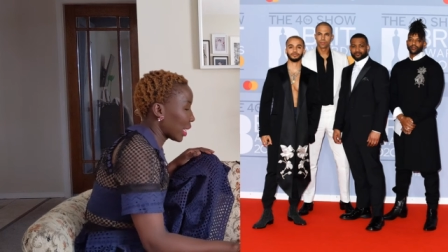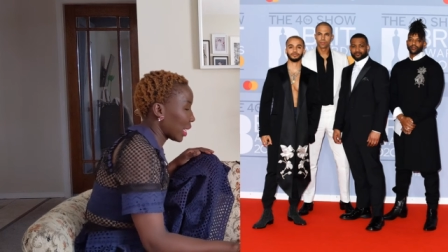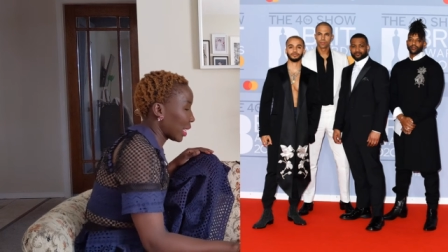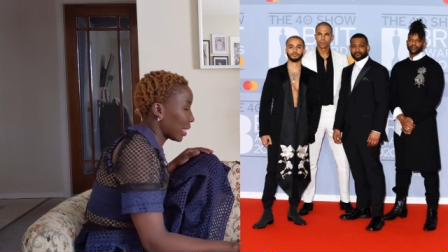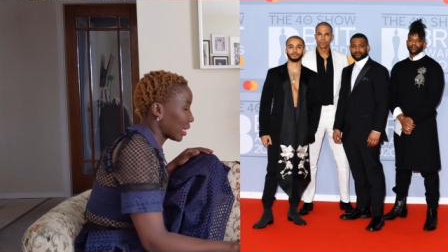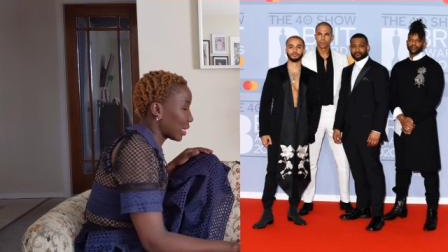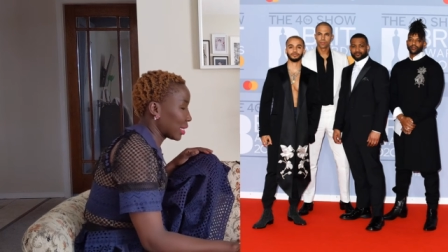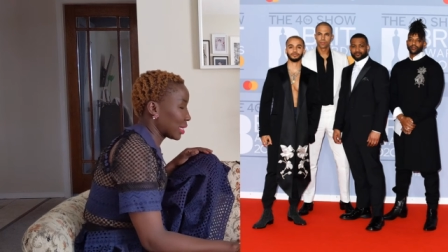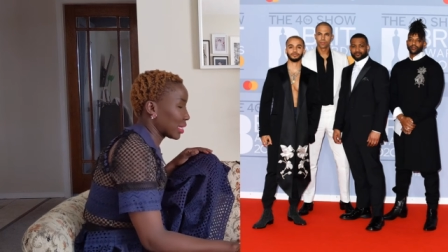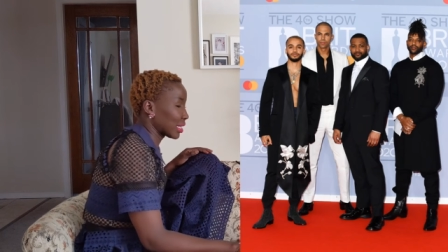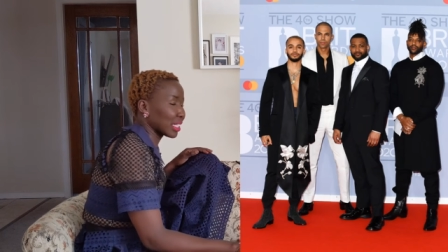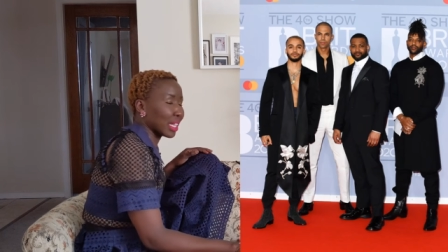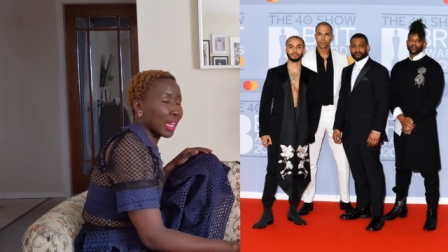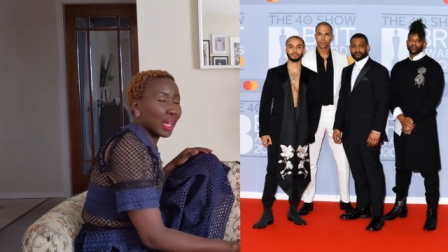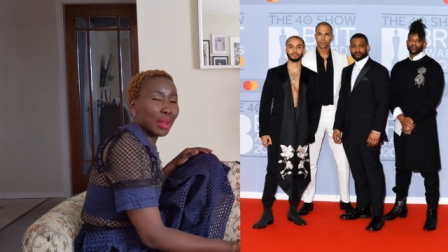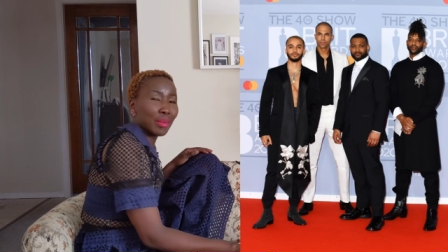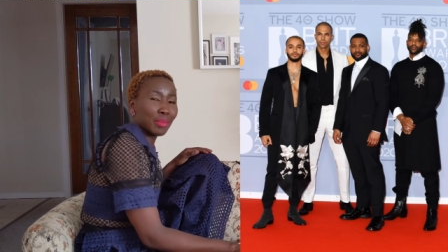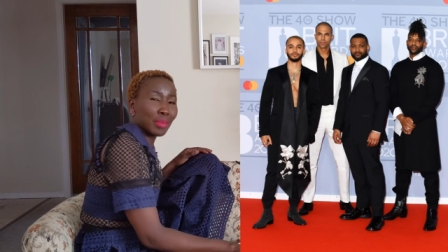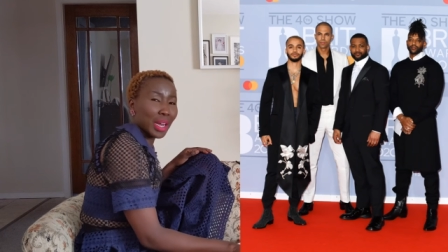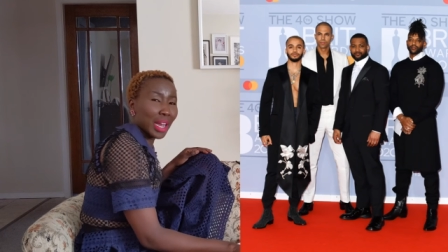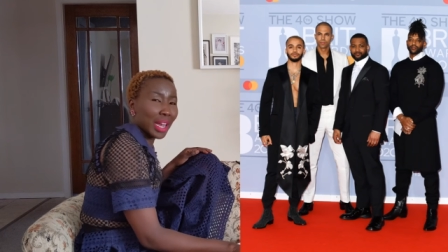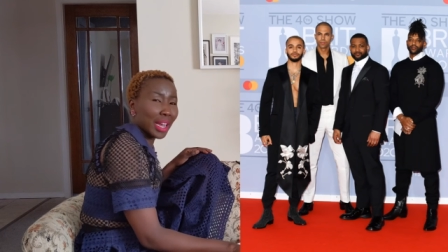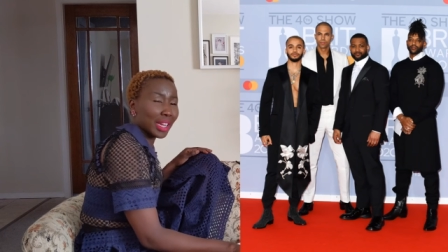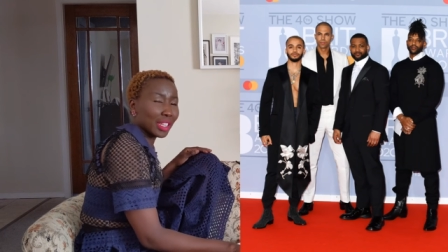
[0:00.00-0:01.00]
And
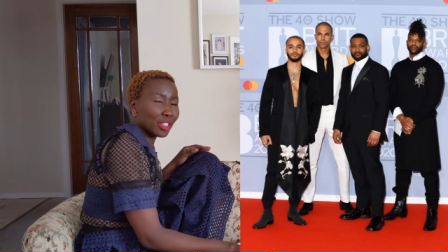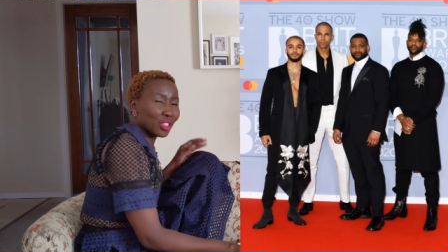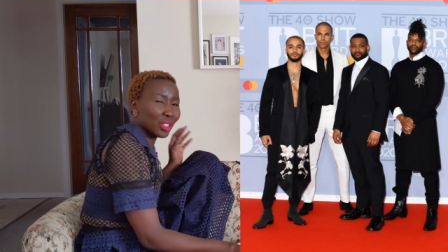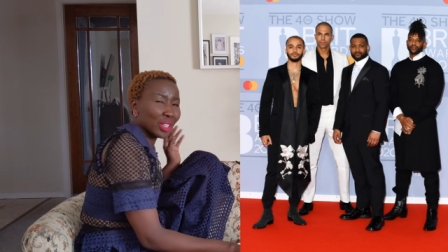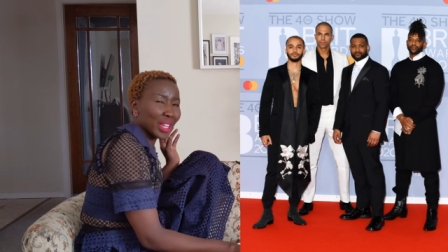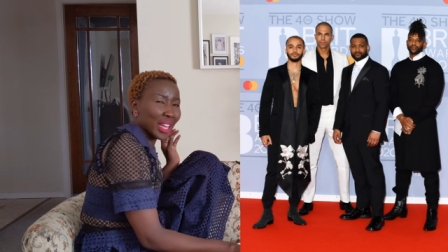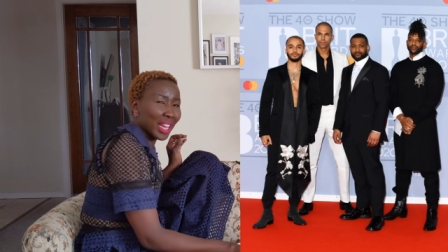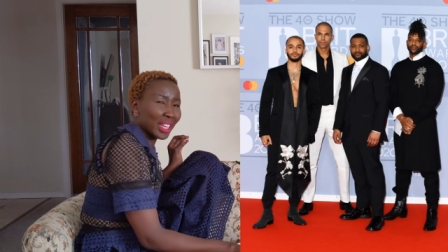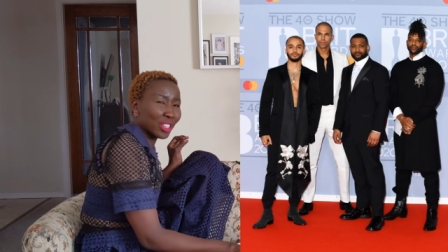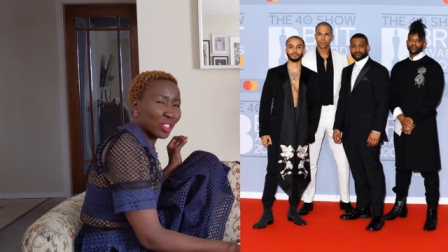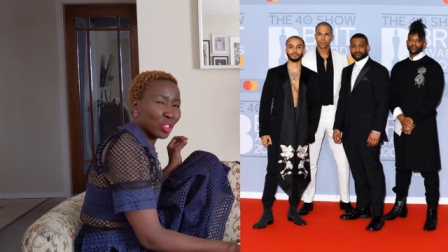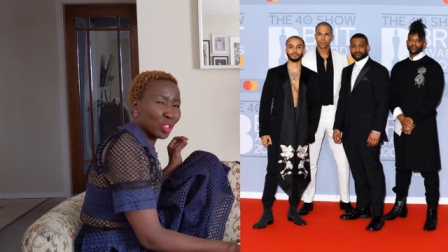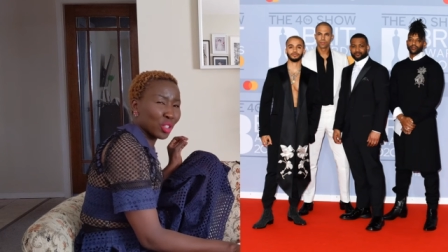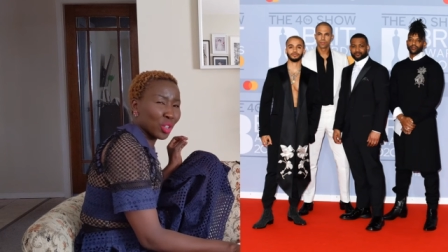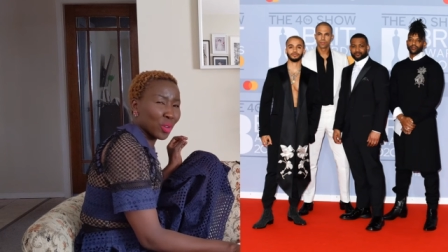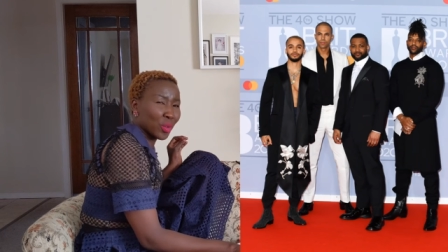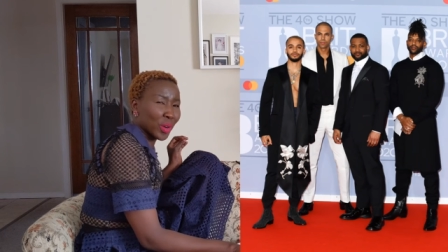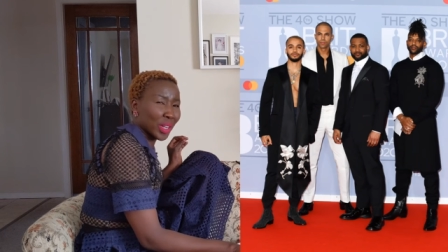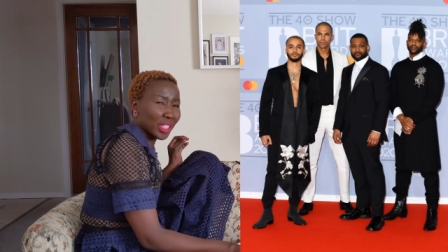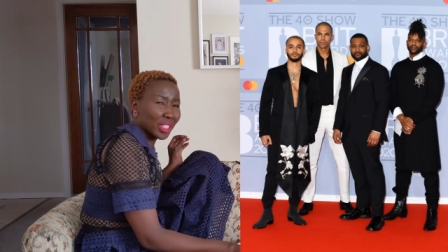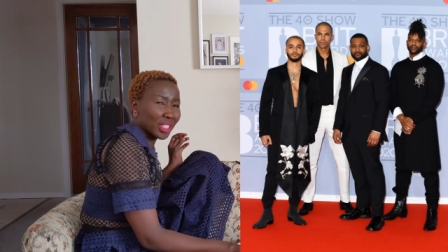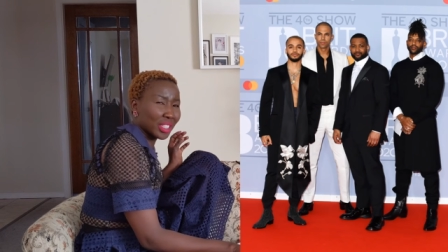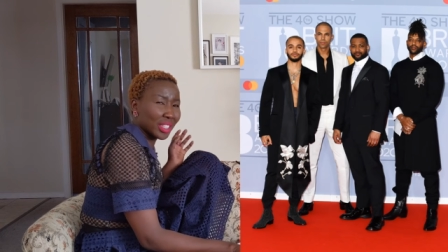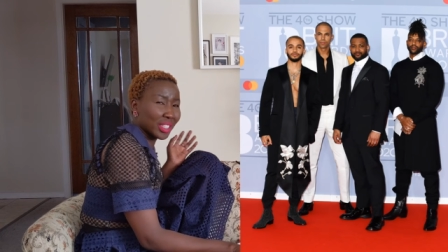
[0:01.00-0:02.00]
I actually had
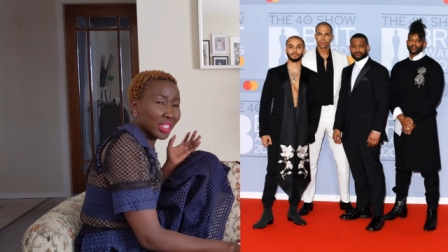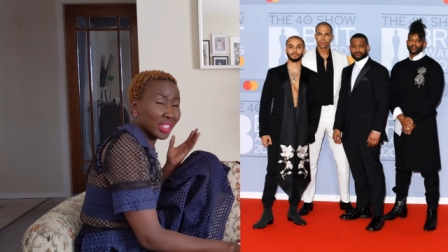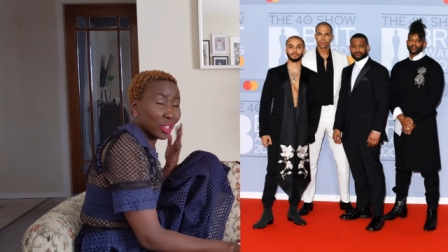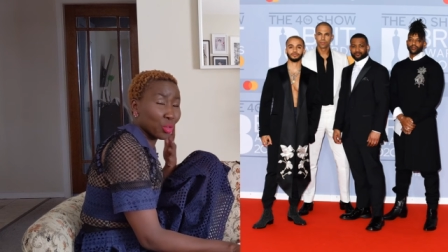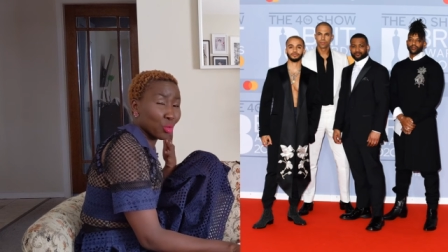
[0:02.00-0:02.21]
no idea